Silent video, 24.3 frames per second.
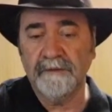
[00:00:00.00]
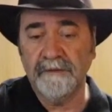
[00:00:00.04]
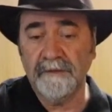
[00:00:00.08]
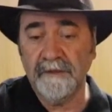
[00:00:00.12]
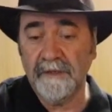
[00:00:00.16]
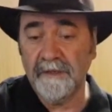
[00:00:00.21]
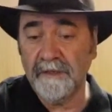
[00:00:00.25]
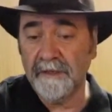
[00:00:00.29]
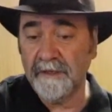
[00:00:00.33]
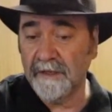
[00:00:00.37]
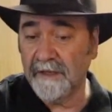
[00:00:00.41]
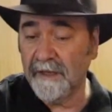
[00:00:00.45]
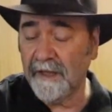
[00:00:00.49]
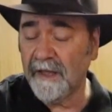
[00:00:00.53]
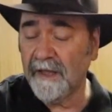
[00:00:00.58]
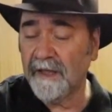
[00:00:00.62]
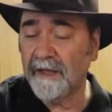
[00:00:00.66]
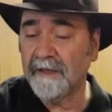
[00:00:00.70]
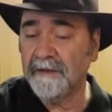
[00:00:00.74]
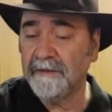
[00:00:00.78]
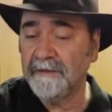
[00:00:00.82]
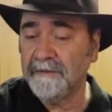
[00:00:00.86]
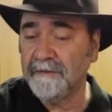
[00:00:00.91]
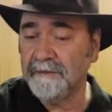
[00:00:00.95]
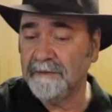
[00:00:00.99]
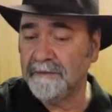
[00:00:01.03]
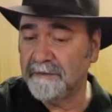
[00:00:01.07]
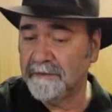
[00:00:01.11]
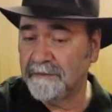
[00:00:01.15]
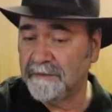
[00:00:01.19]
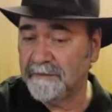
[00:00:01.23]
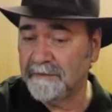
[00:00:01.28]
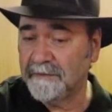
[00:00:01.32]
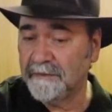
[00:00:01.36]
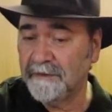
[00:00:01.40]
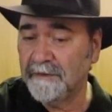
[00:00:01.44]
D again,
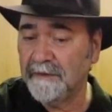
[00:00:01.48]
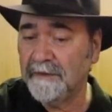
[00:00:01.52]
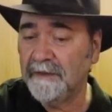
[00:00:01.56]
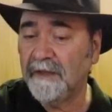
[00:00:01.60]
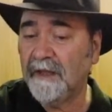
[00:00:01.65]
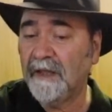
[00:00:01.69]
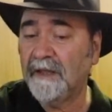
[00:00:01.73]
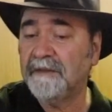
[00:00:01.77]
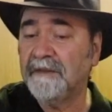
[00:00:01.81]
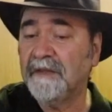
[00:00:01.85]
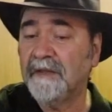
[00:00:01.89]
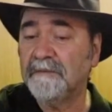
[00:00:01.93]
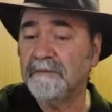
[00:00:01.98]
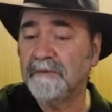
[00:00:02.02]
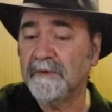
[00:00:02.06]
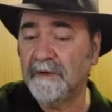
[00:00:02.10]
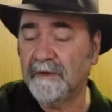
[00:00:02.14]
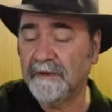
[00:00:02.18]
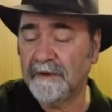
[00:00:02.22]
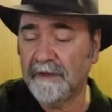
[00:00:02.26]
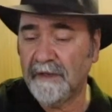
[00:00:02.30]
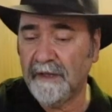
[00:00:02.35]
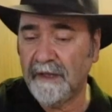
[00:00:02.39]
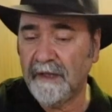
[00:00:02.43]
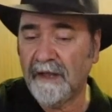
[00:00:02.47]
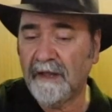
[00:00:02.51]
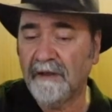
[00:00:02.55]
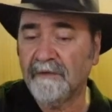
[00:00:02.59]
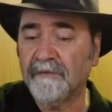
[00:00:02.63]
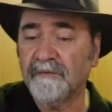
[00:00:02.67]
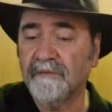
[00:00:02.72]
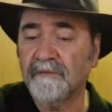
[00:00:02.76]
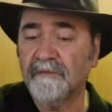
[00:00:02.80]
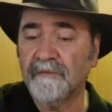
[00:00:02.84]
and then we go to F.